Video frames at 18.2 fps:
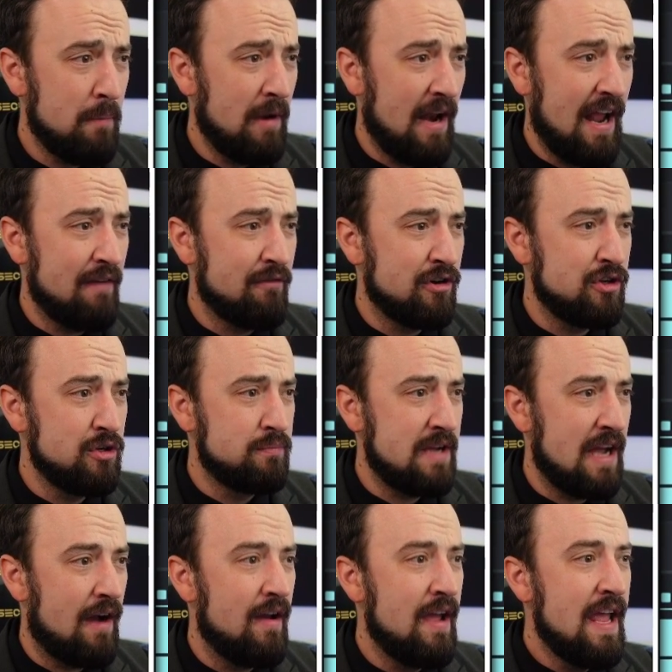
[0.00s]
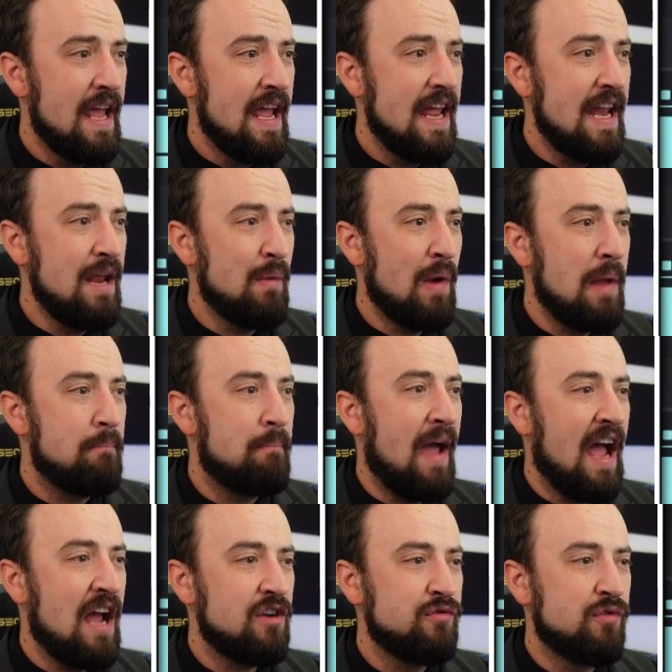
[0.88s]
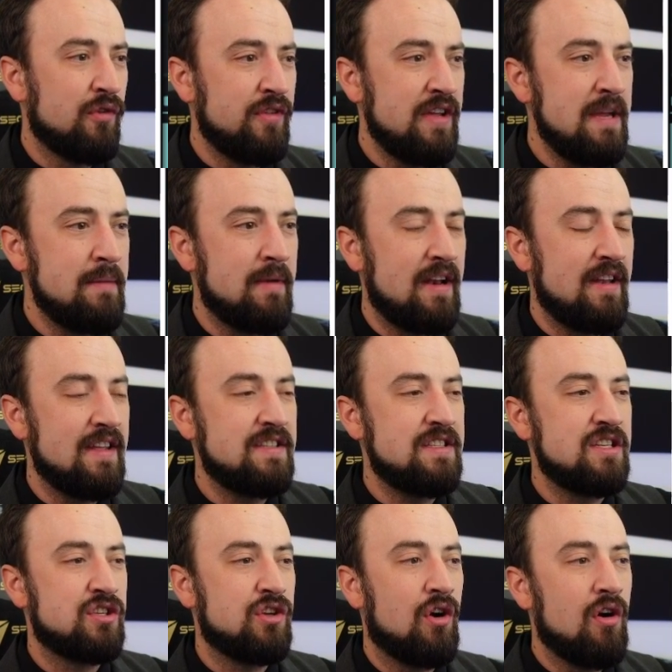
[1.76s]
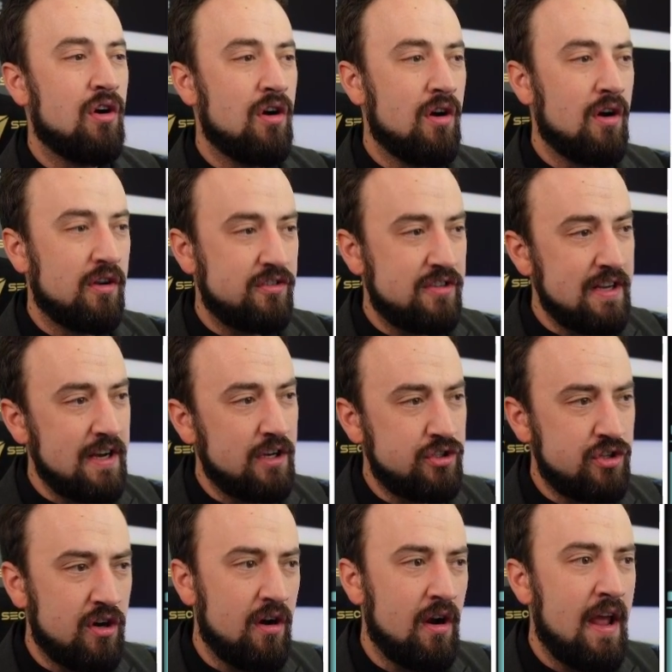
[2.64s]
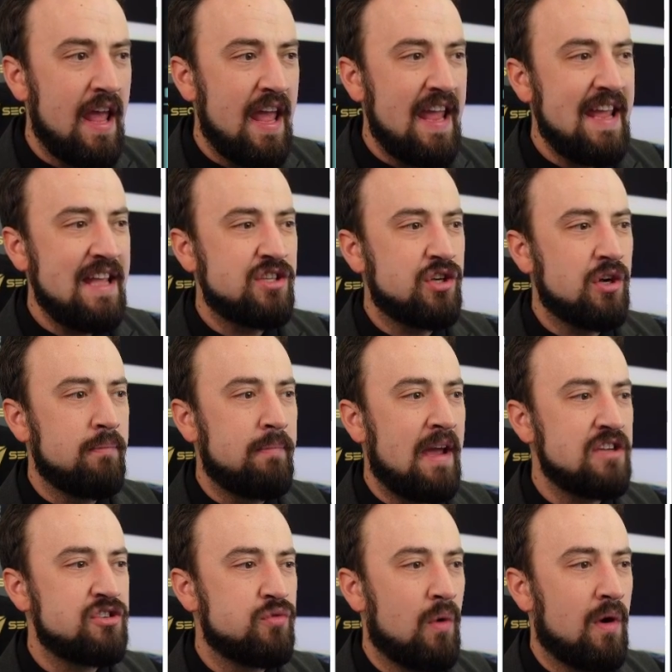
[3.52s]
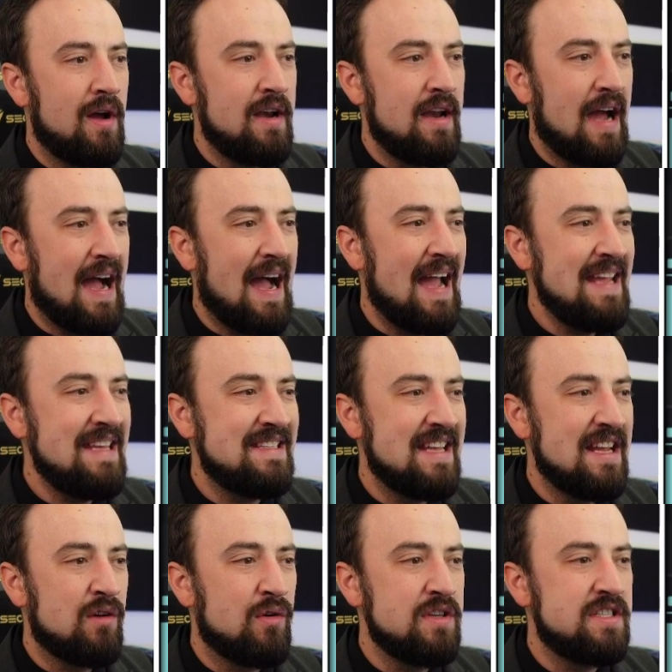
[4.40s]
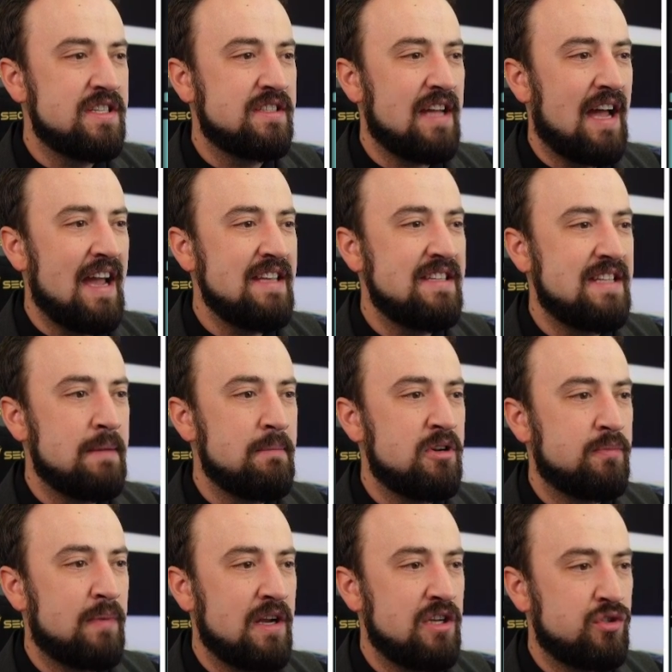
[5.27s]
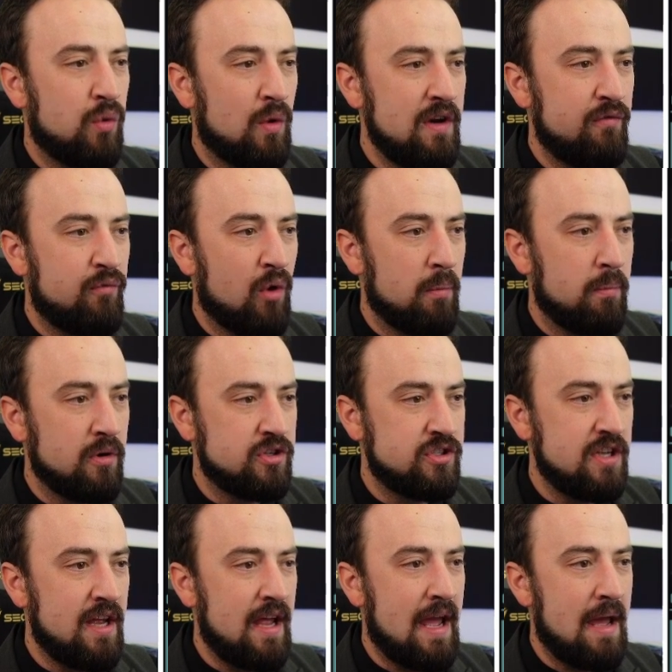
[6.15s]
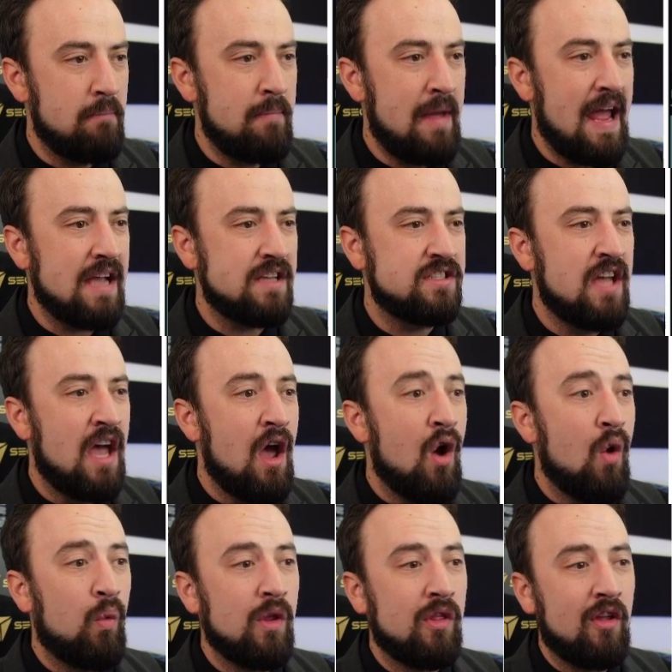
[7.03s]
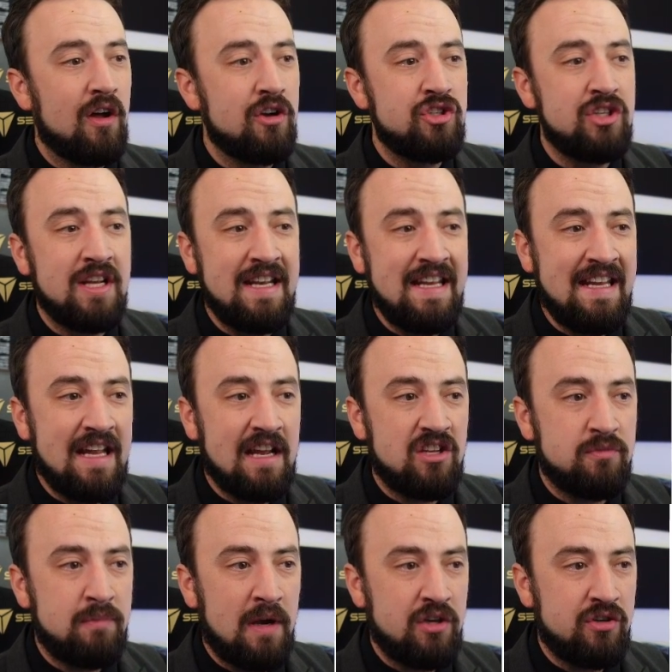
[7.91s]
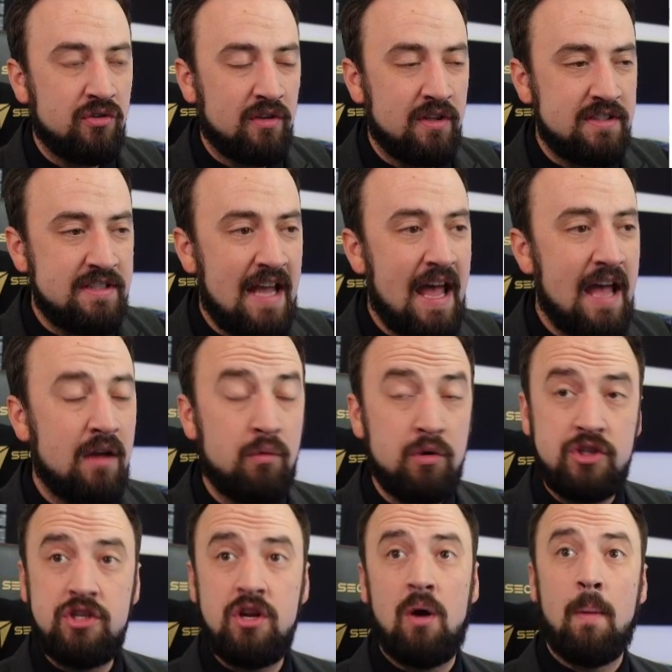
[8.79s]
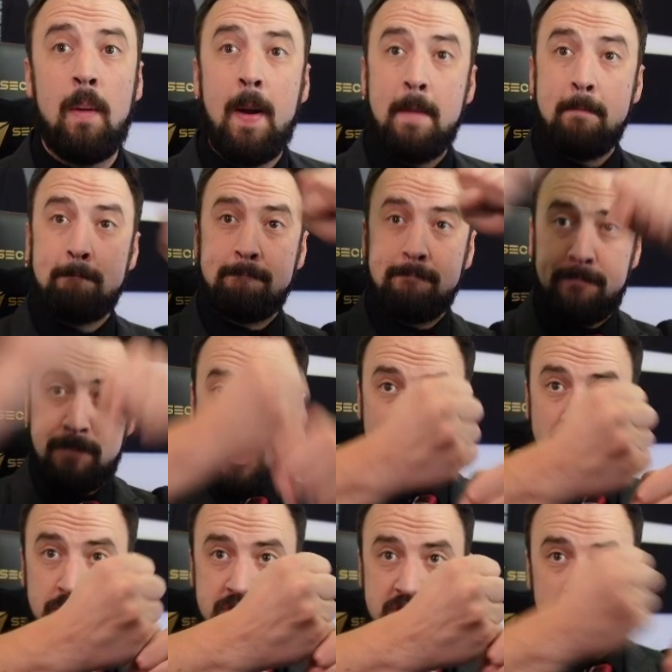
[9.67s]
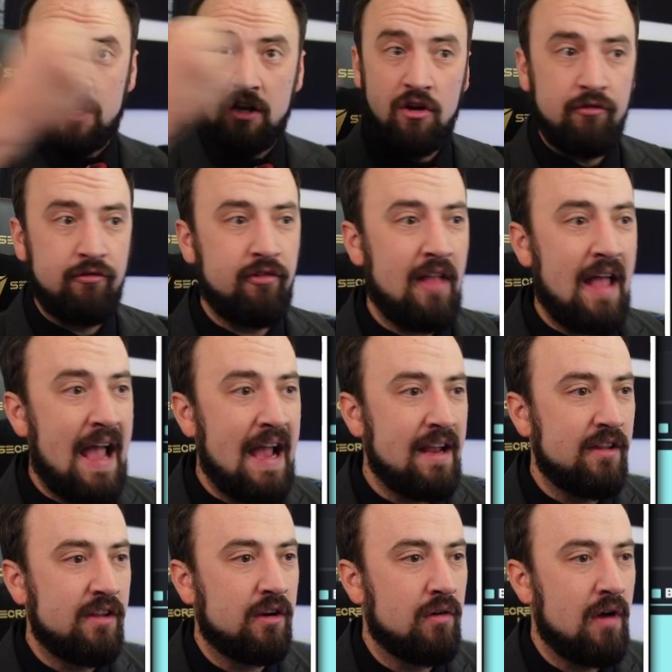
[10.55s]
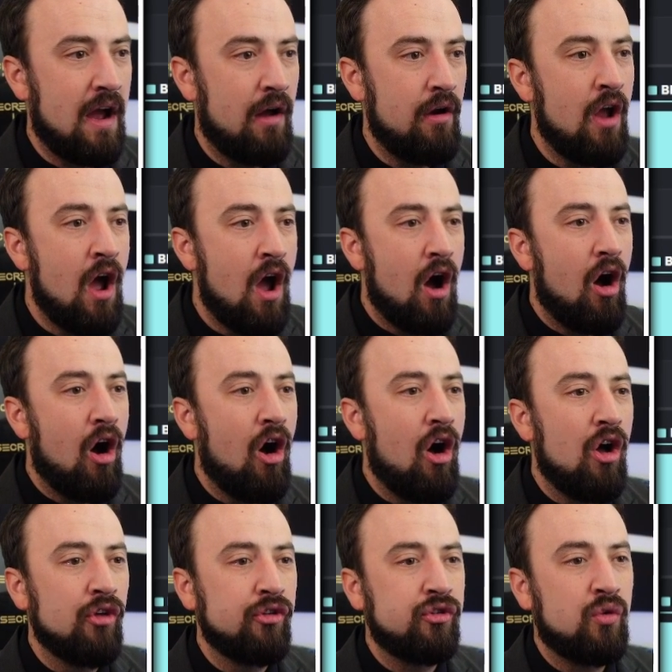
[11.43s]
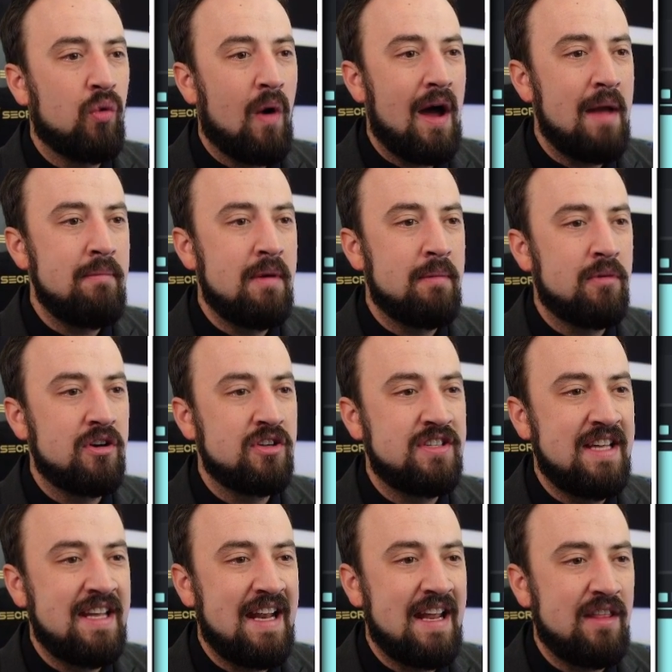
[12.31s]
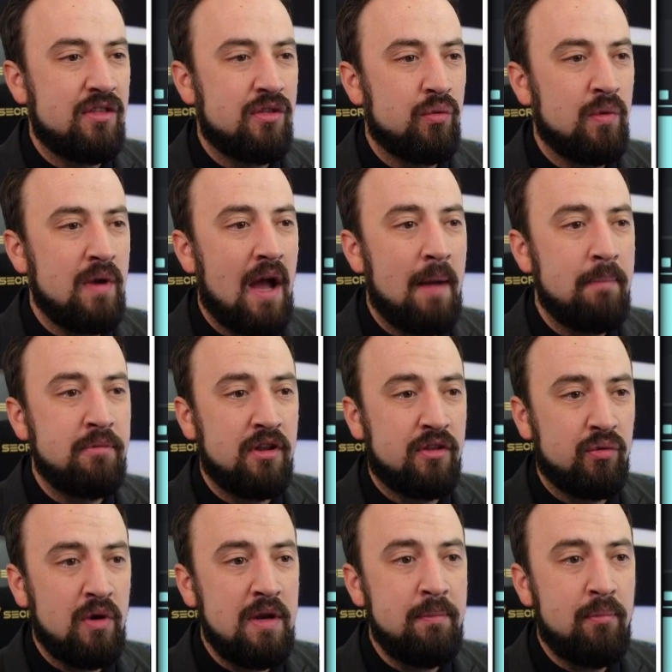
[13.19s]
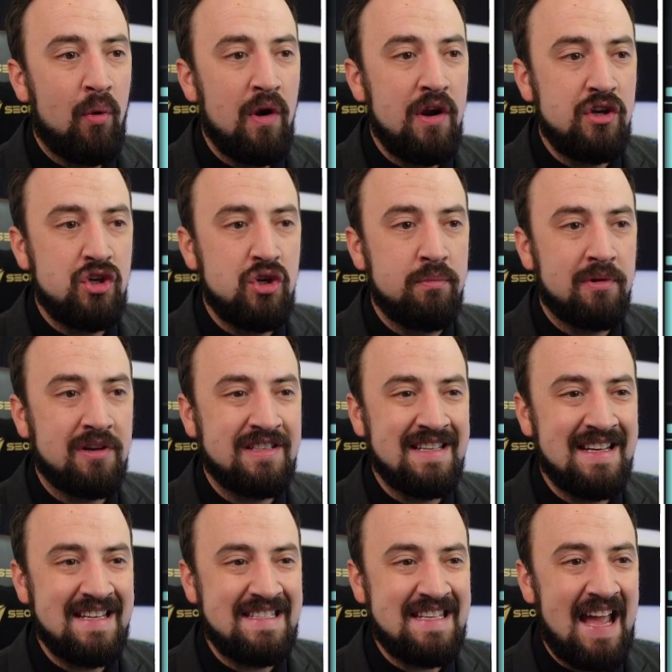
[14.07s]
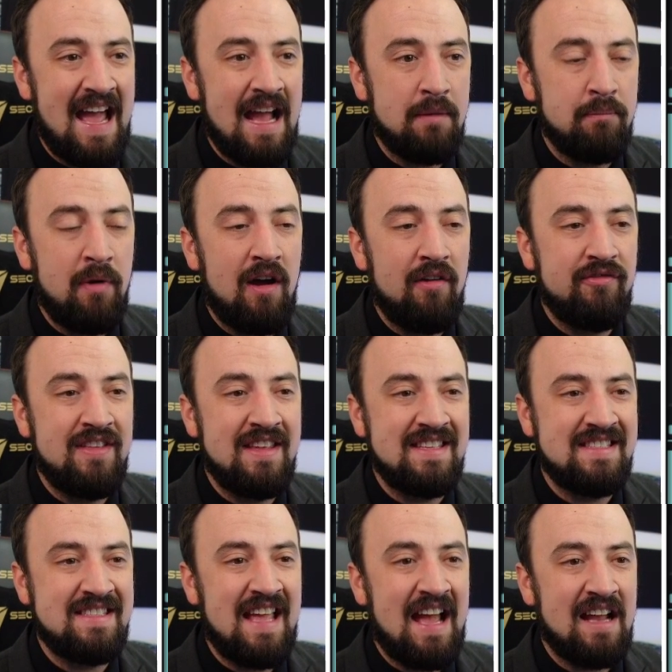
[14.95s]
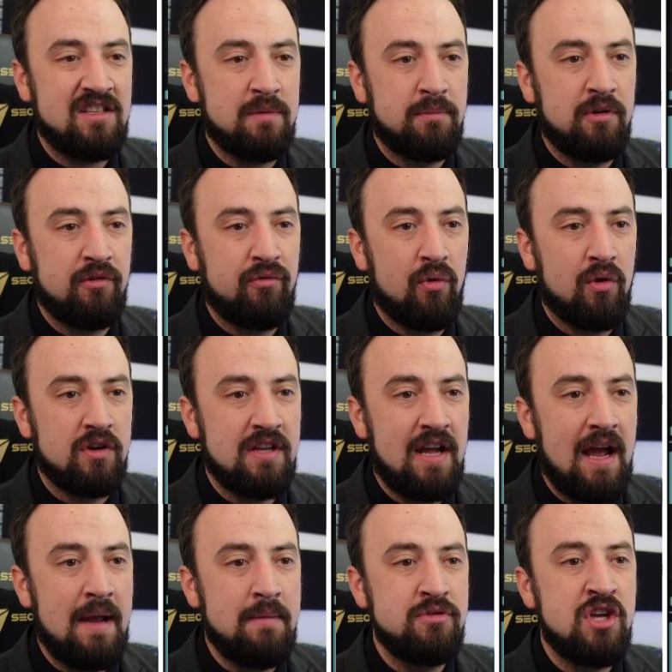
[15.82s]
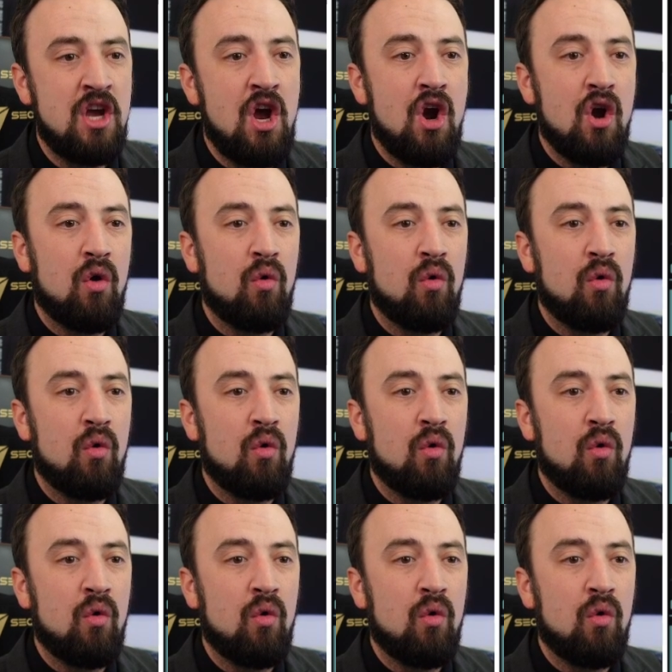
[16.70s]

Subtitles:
But I have her duped out. Anyway, Bashful Demon. This is her signature. It's her best one. Ice increases ice damage by 24% at max when launching an EX special attack, which, you know, boom, sticking her flag in the ground. All squad members get a up to 3.2% attack buff that stacks up to 4 times.